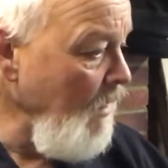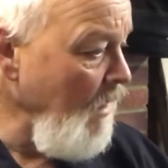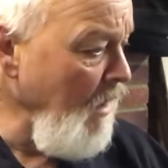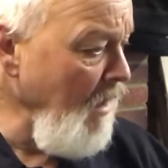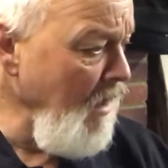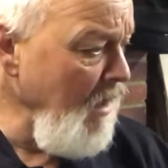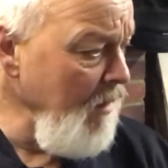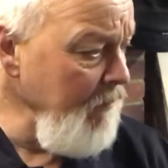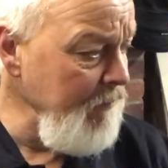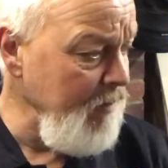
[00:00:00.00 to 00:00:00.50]

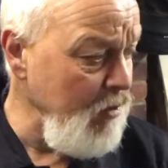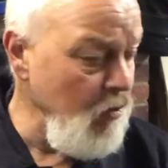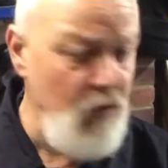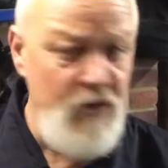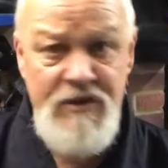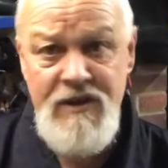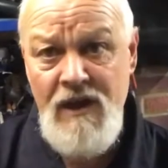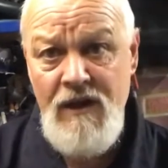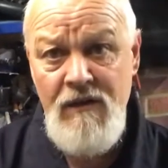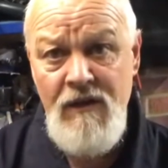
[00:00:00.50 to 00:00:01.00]
And
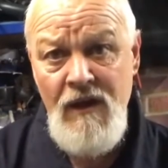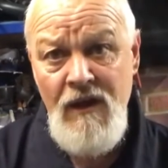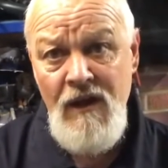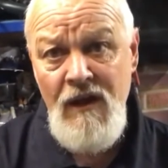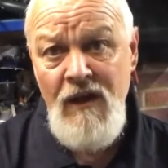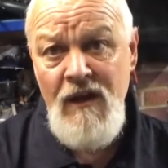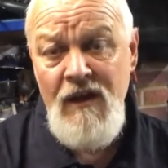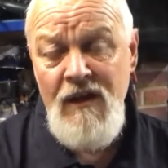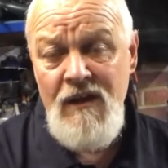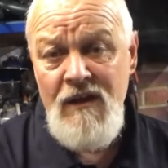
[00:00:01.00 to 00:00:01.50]
also,
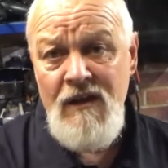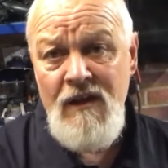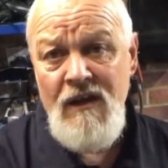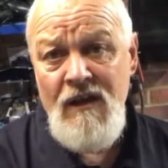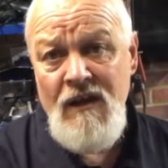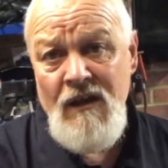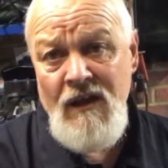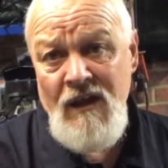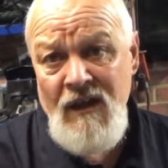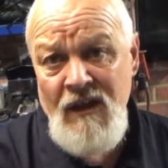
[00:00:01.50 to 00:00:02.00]

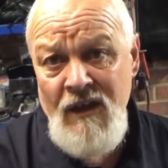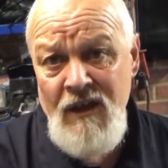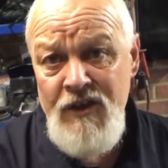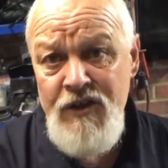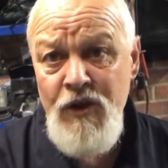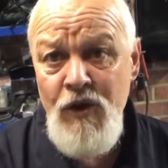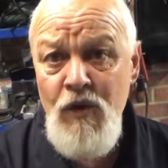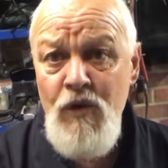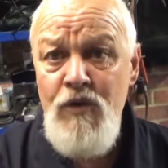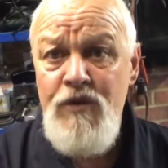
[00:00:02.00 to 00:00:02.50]

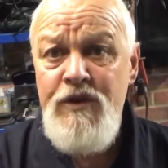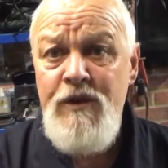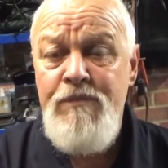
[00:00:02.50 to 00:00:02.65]
use